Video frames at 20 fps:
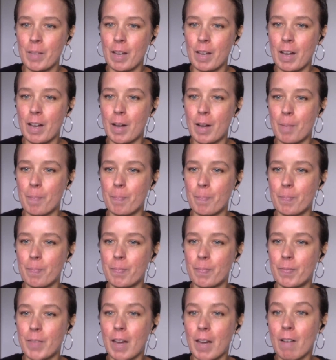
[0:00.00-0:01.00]

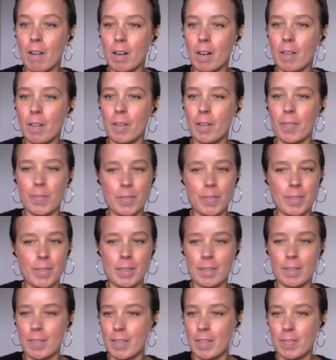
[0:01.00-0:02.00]
There are
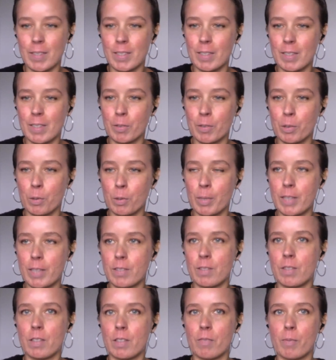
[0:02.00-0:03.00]
then these difficult
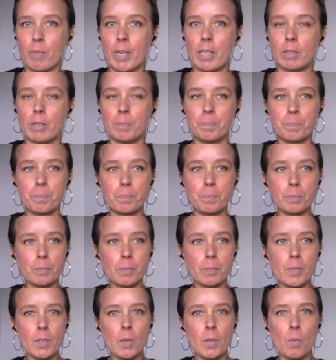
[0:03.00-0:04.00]
questions of, well,
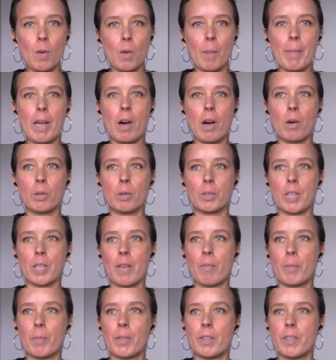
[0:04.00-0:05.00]
when we hold
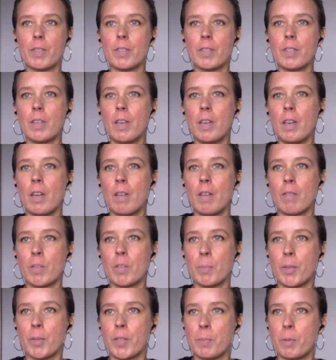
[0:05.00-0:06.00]
governments
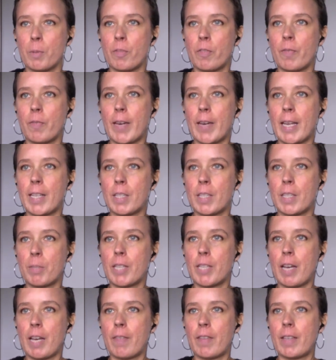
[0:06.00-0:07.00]
responsible for failing to
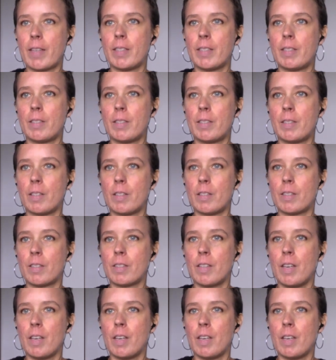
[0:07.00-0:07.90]
protect their citizens